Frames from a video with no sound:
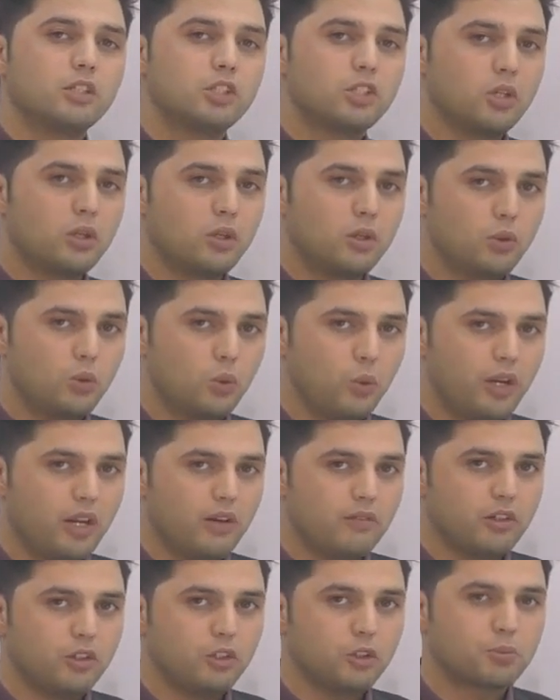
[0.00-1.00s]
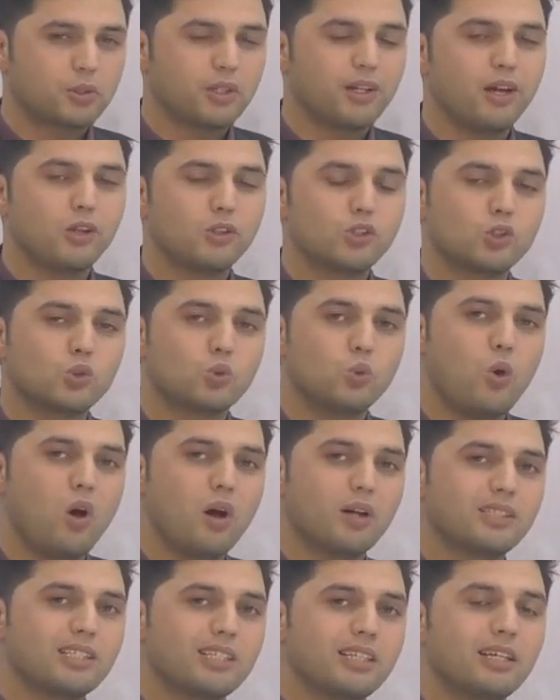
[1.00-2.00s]
So whenever you pronounce
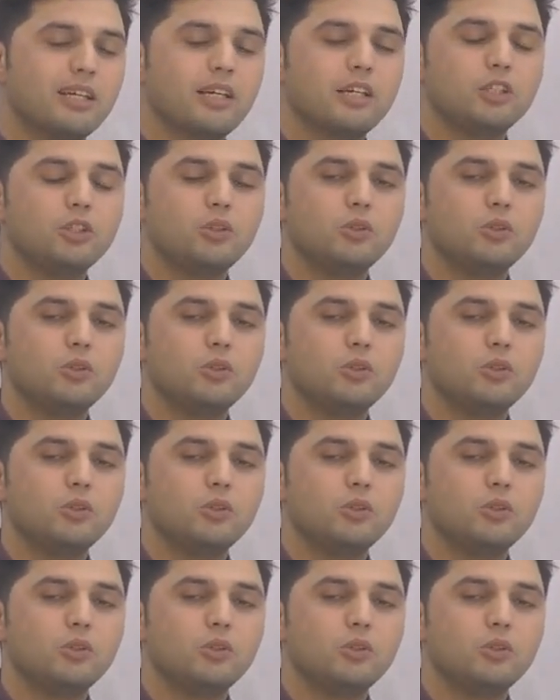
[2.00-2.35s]
what,